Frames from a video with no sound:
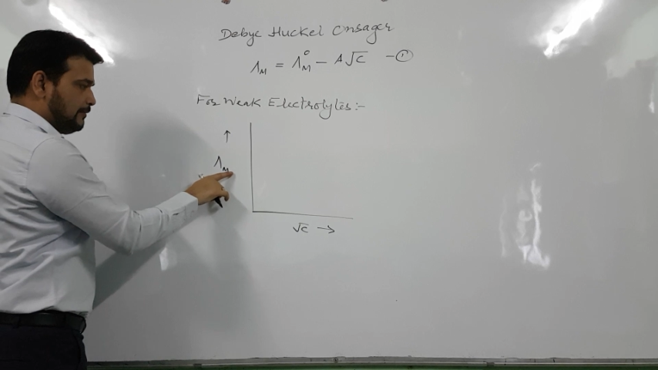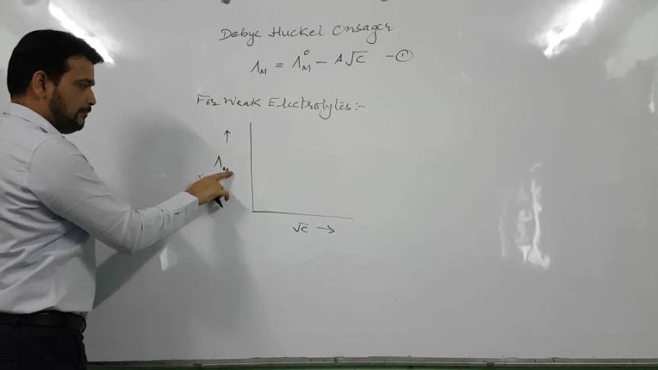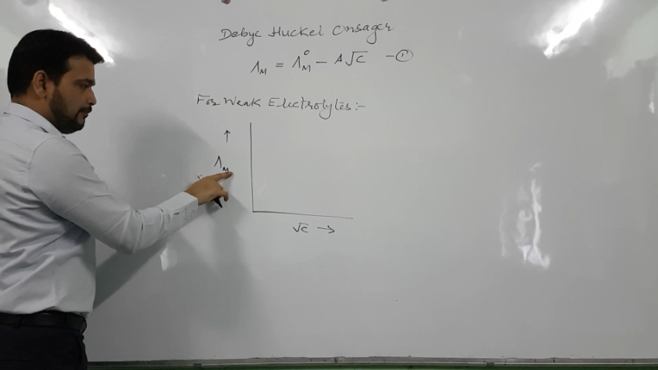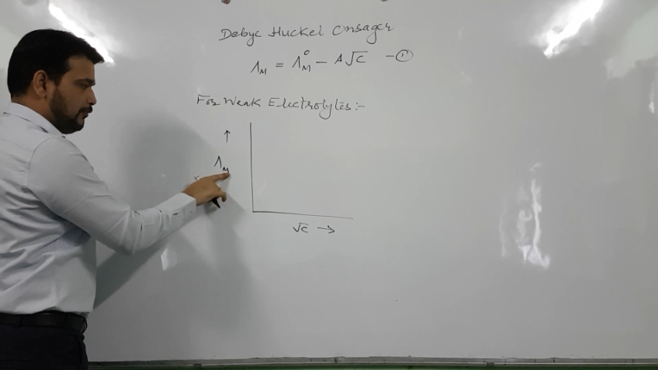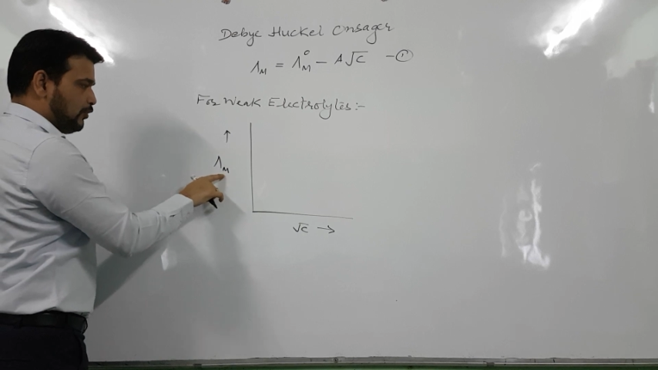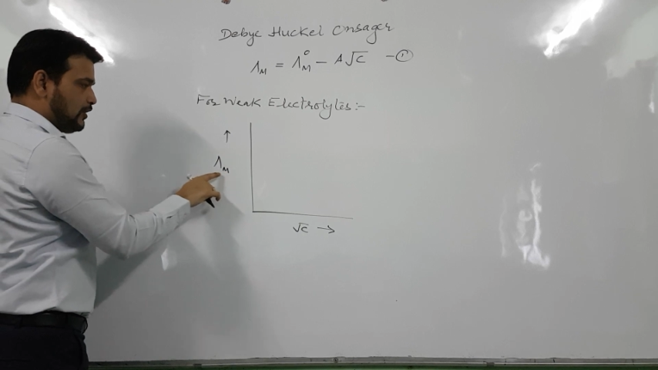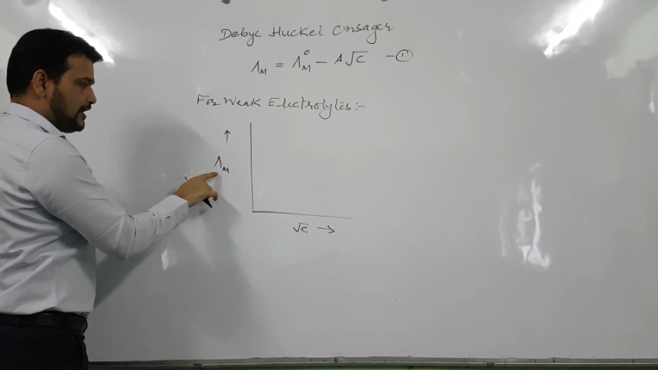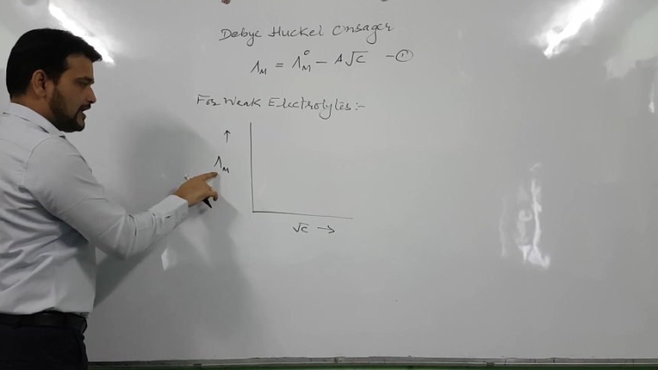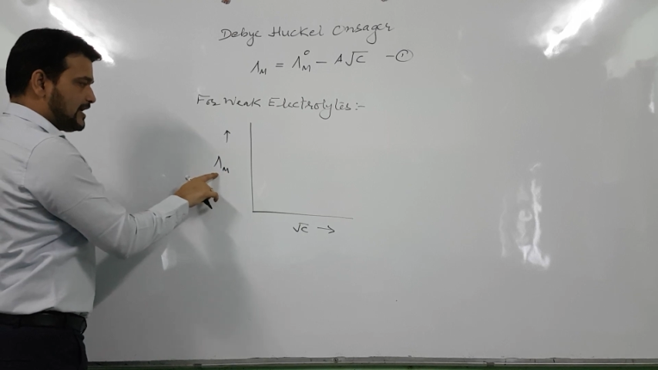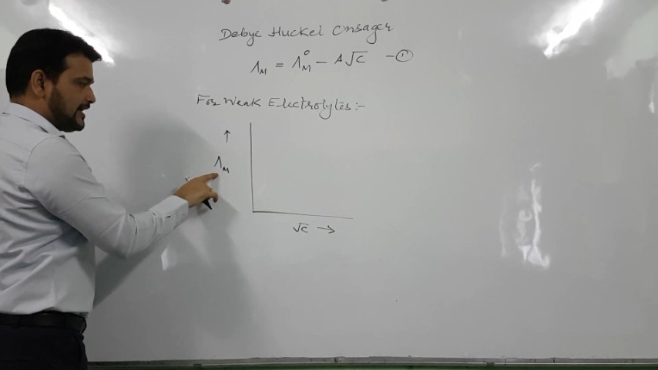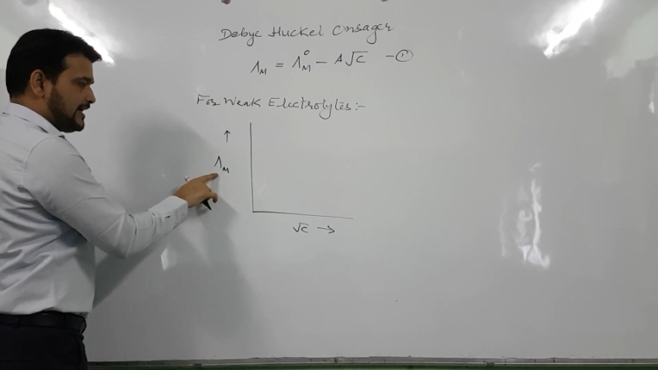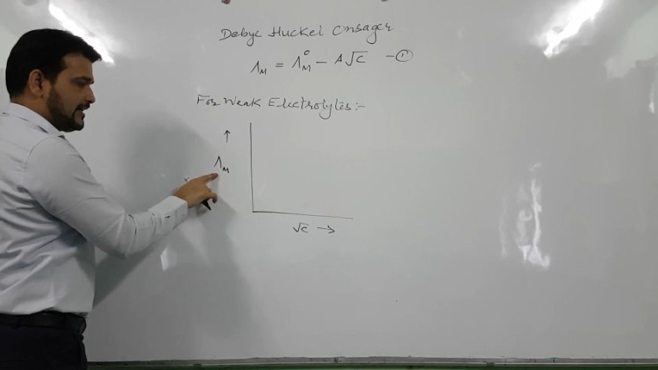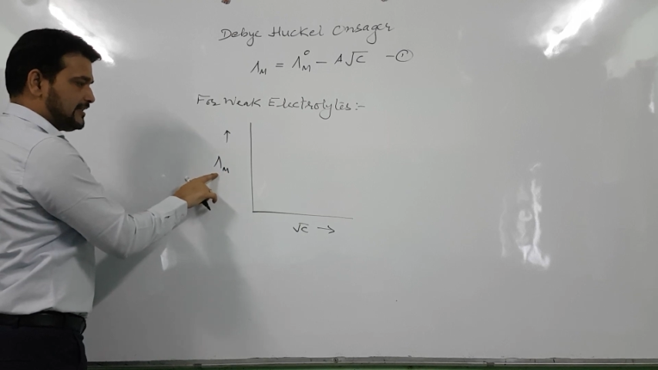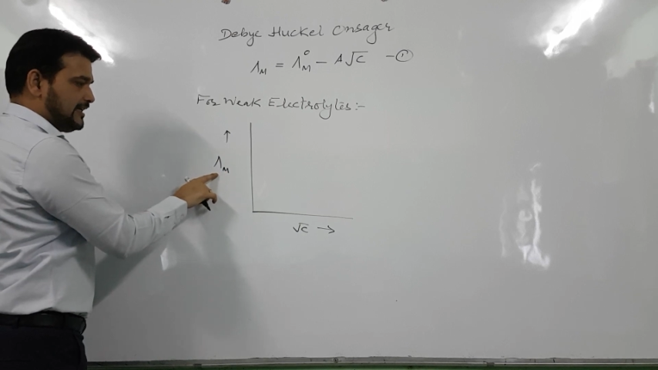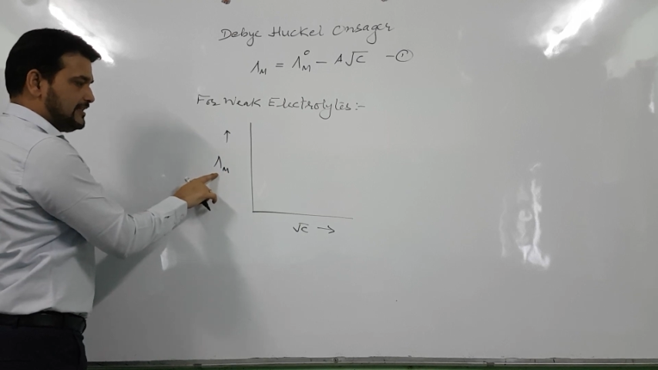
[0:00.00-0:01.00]
molar
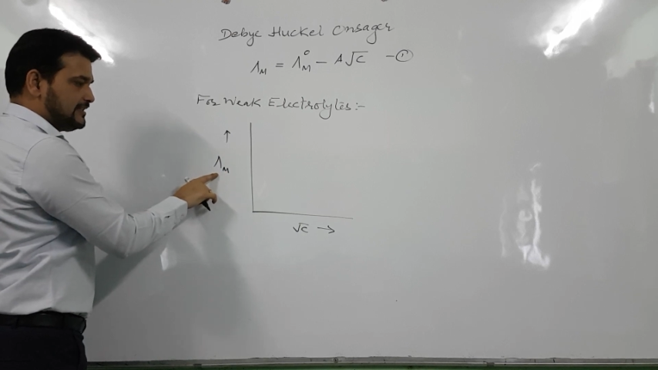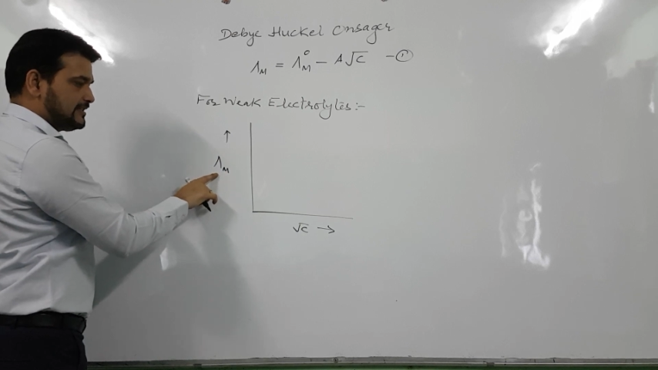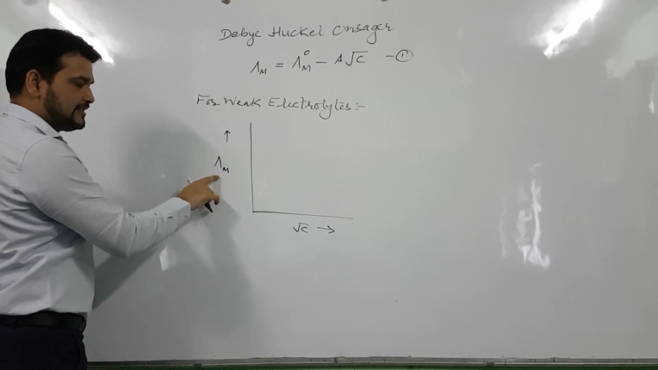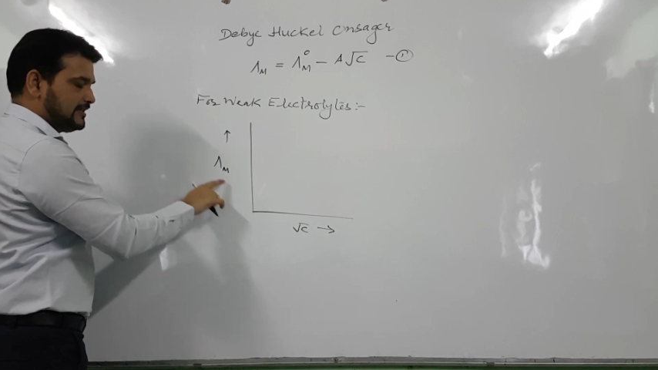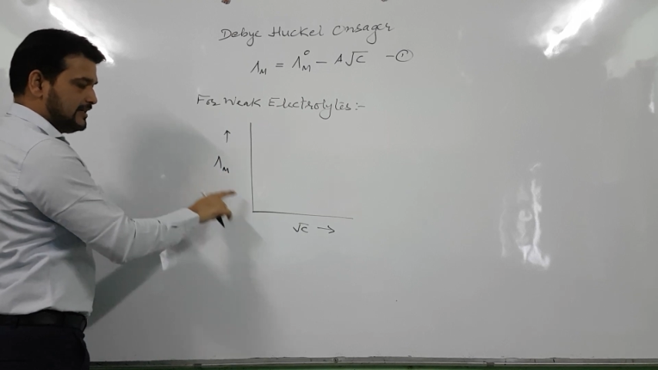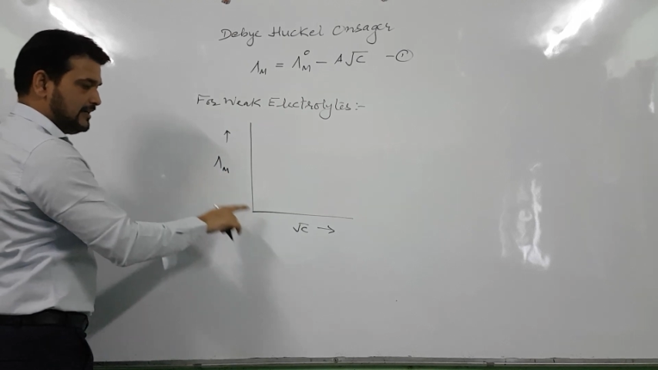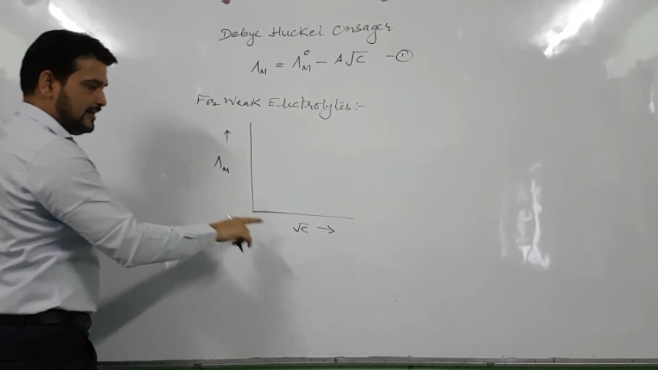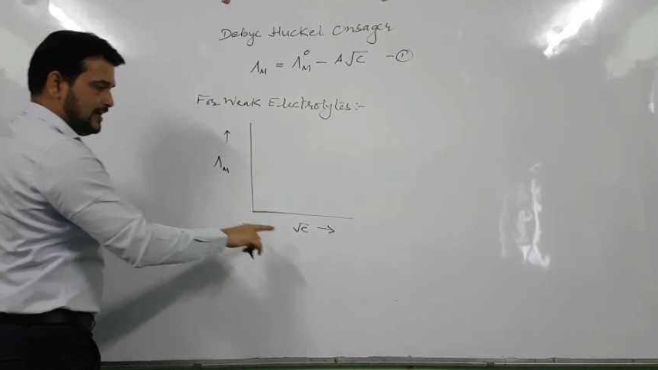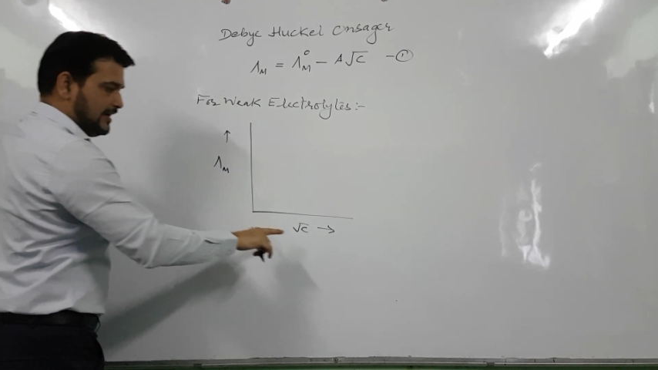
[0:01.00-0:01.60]
conductance